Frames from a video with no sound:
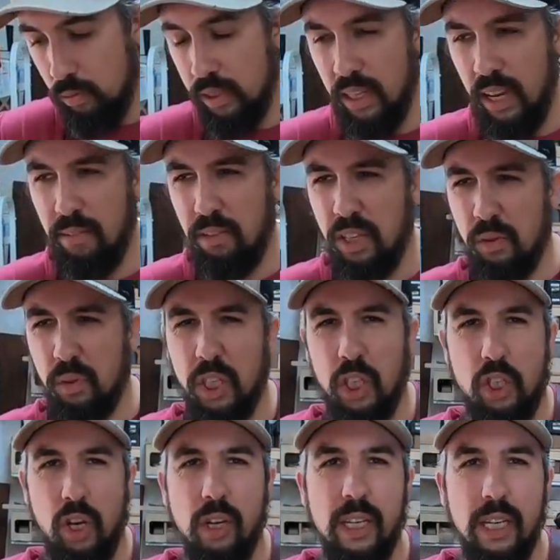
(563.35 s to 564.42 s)
really everything's really
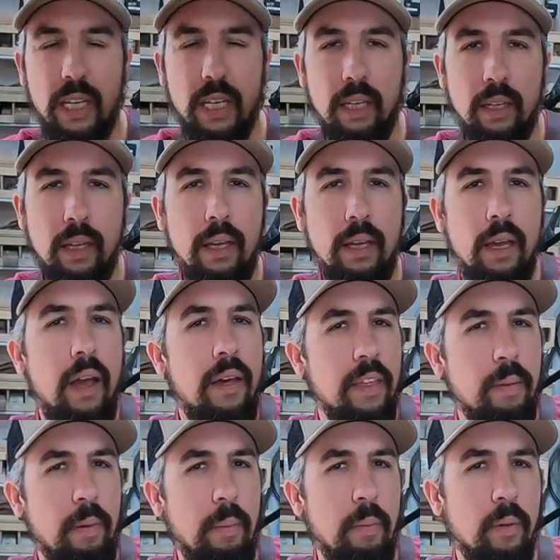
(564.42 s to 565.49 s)
chunky. I
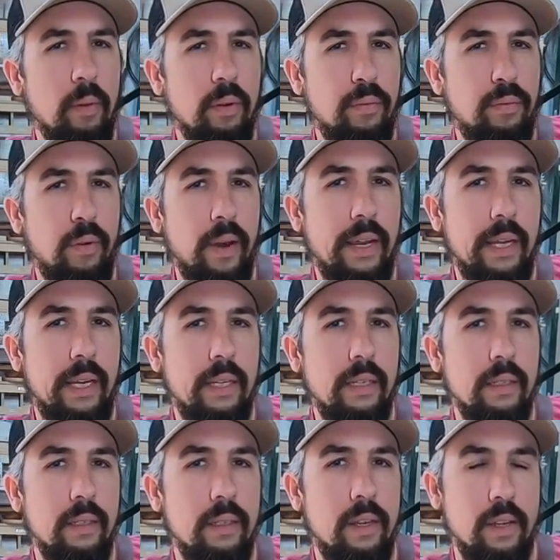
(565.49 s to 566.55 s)
think people are
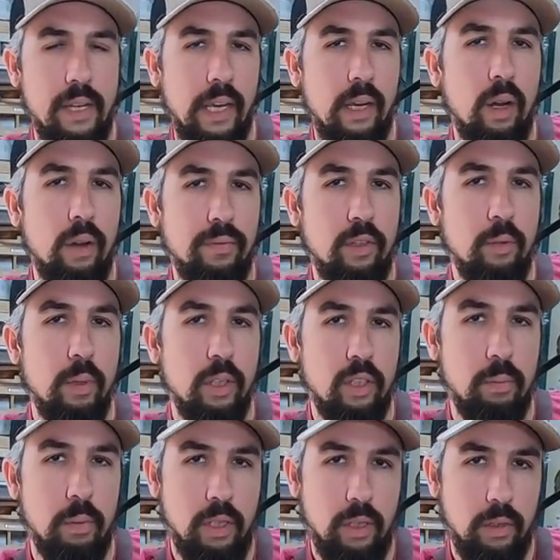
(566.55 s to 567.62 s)
afraid to take off too
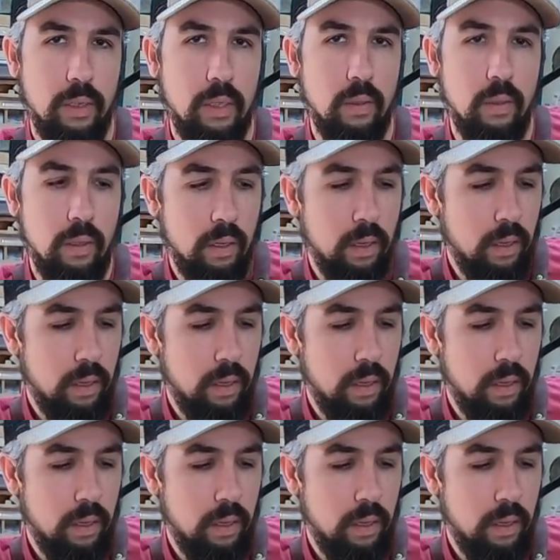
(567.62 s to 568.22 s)
much material.